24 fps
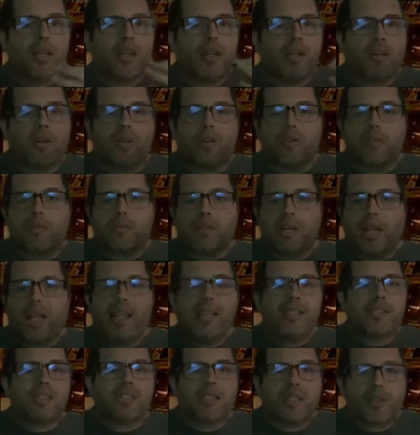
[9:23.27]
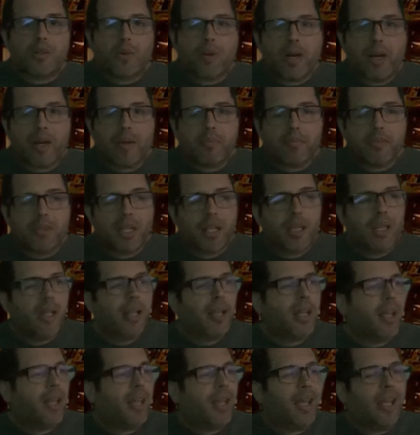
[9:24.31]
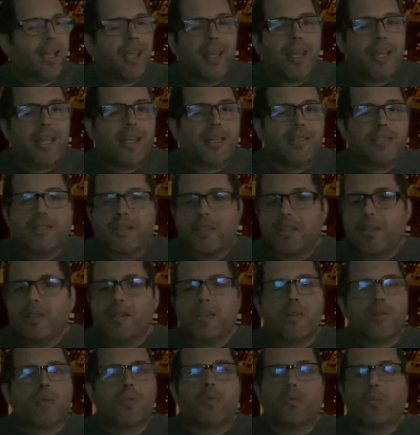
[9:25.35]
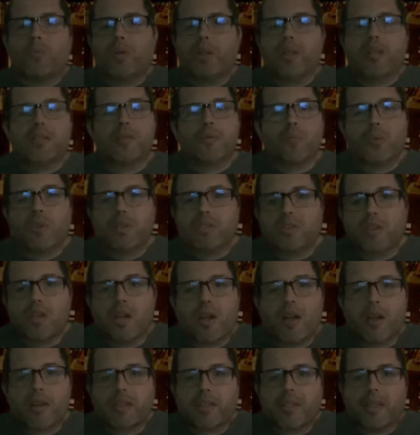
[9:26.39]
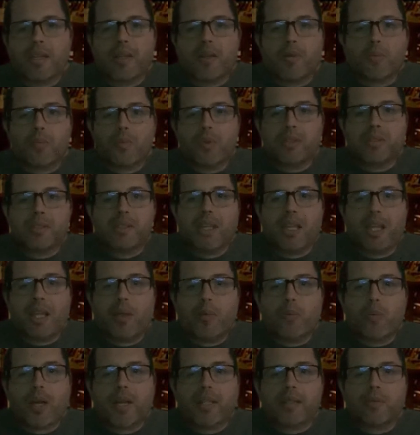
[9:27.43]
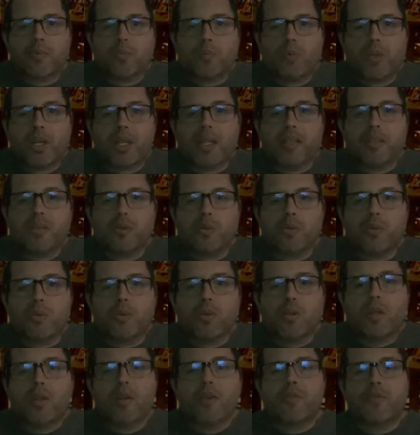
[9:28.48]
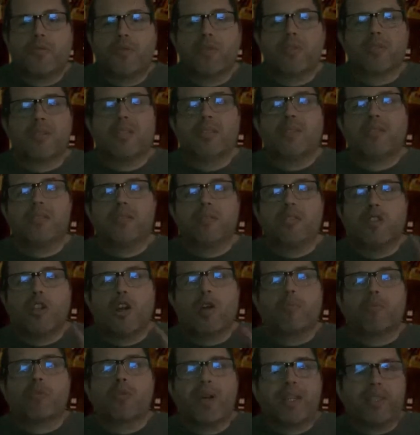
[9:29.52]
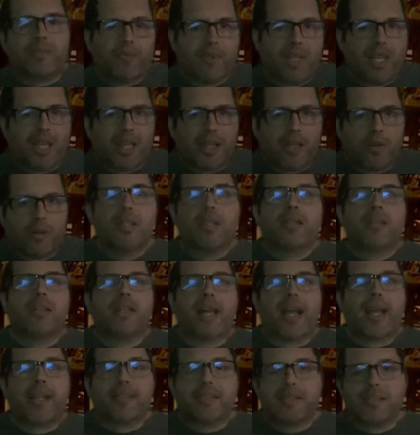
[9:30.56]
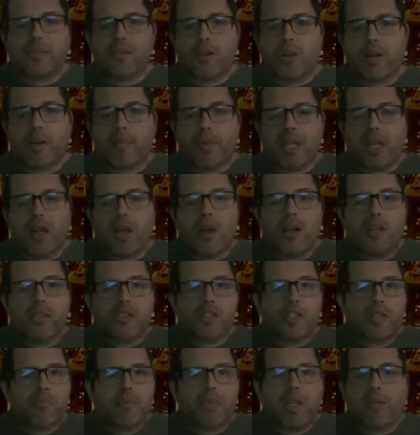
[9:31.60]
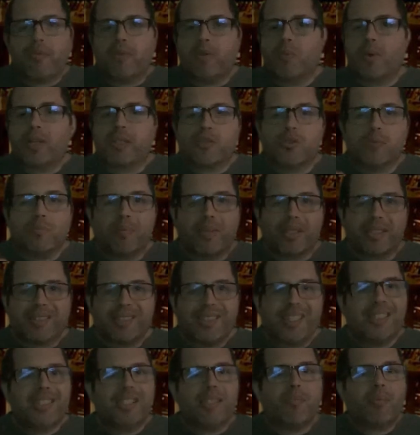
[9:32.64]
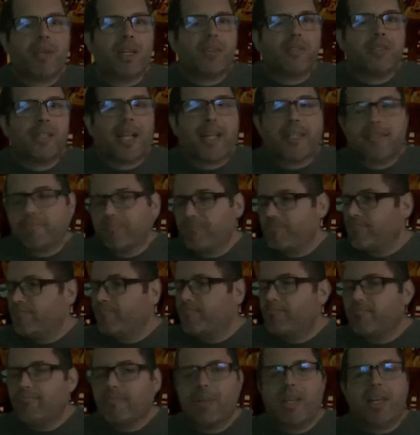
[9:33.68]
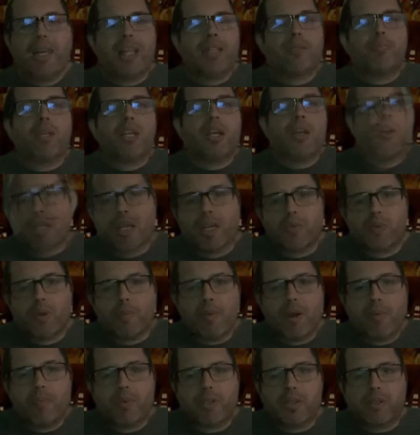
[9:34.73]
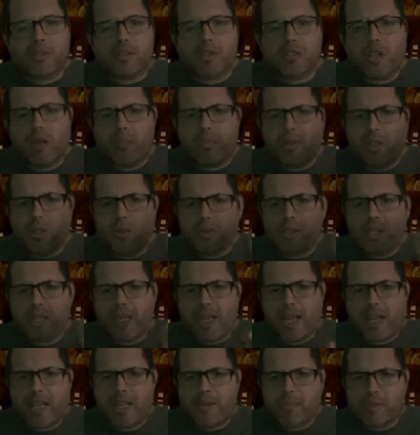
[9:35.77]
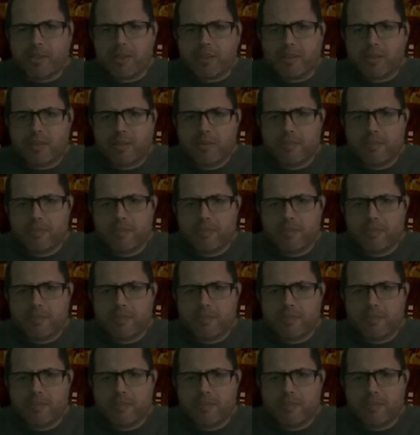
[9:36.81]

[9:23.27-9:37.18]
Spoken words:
on Instagram, and we'll talk and we'll see what we can do for the Numquat video. That's gonna be awesome. If you want to participate on that, let me know. Remember, stop using animals